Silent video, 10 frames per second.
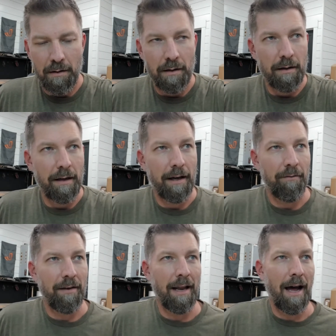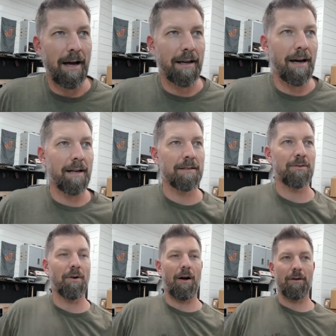I have not gotten
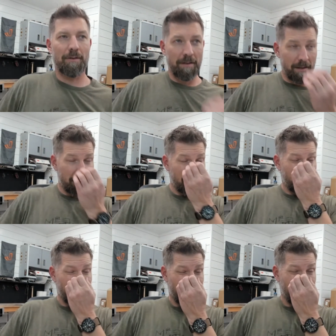to alternates